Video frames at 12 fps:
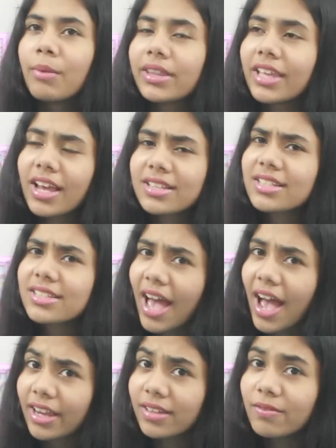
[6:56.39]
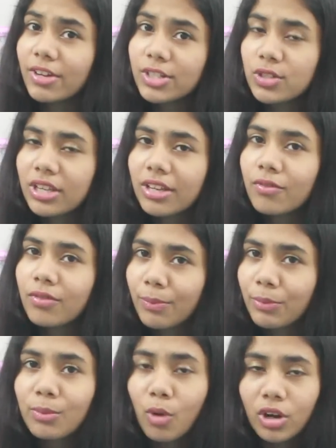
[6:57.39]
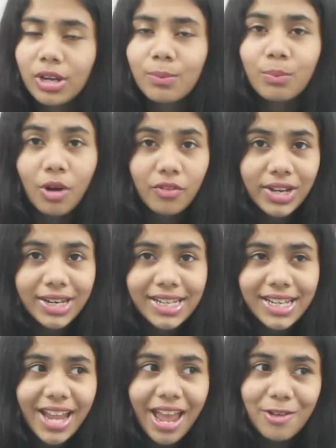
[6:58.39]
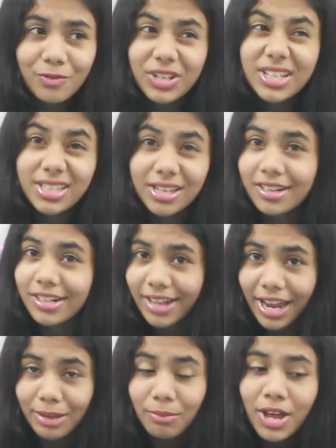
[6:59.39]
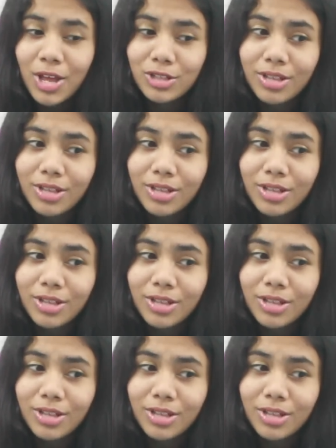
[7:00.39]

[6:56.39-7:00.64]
But there's this hack in which you can flip your bottle perfectly every single time.